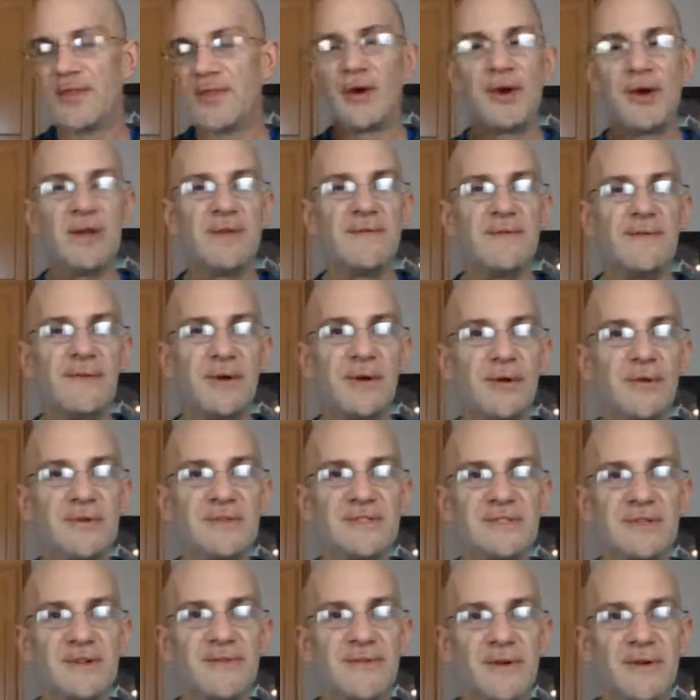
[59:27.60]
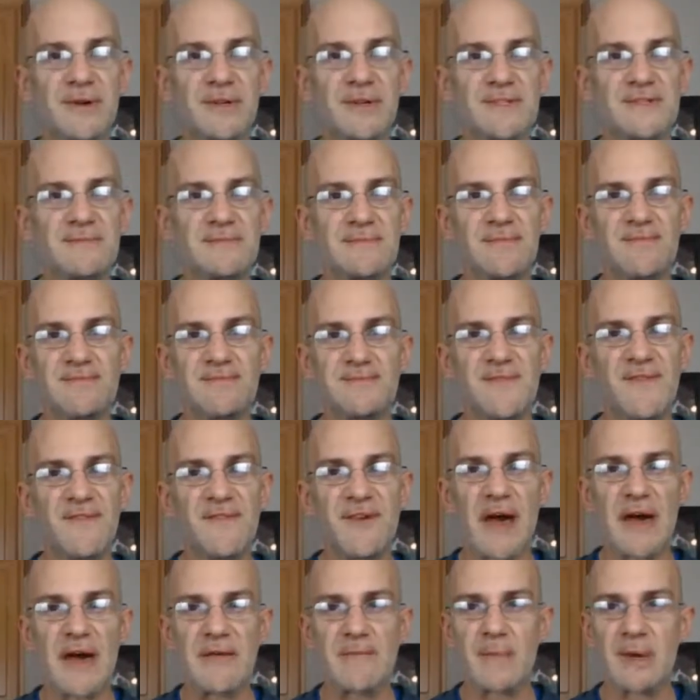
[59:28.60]
30 views in the first
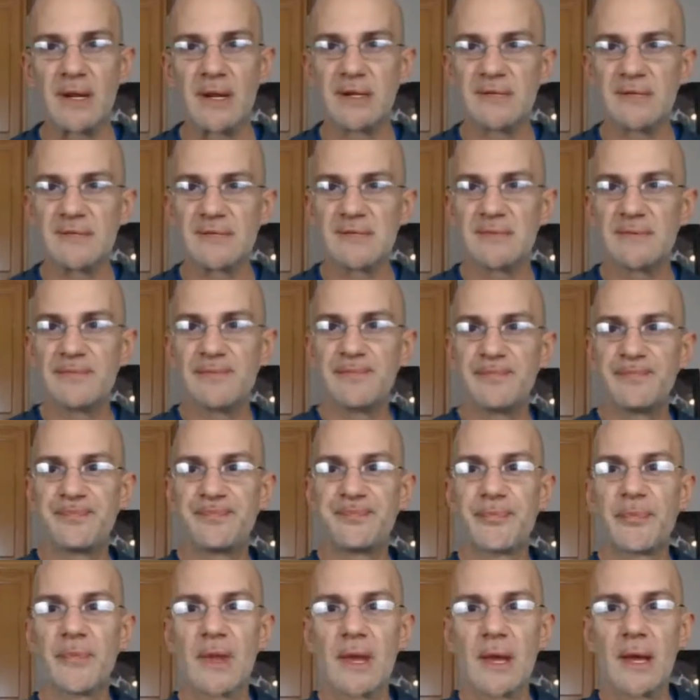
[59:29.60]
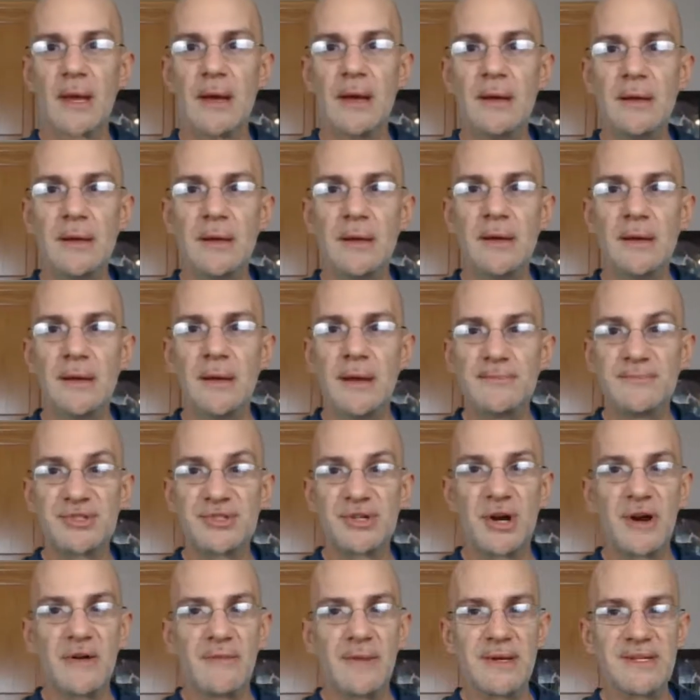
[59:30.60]
5 minutes. I'm
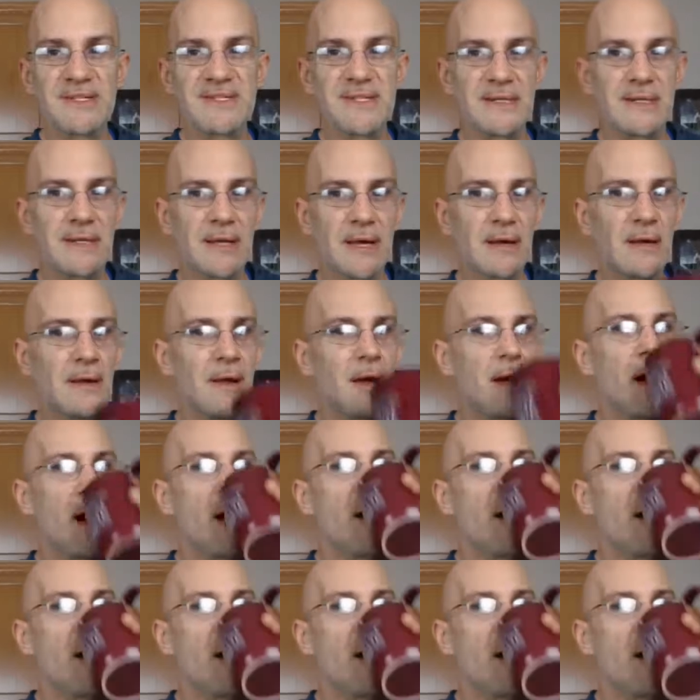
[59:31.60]
sure everybody's seen that.